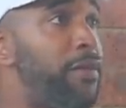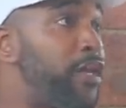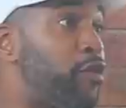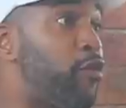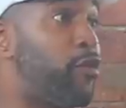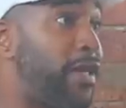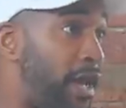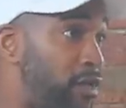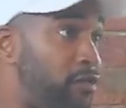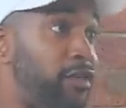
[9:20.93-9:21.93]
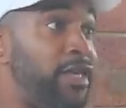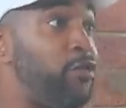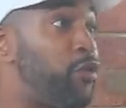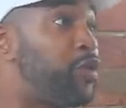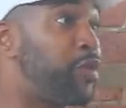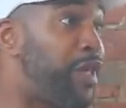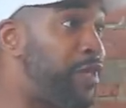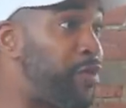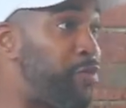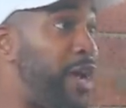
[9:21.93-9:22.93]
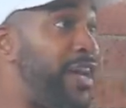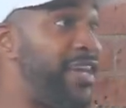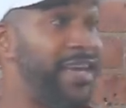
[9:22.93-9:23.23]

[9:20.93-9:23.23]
make your own calendar, eat what yeah. you kill, right?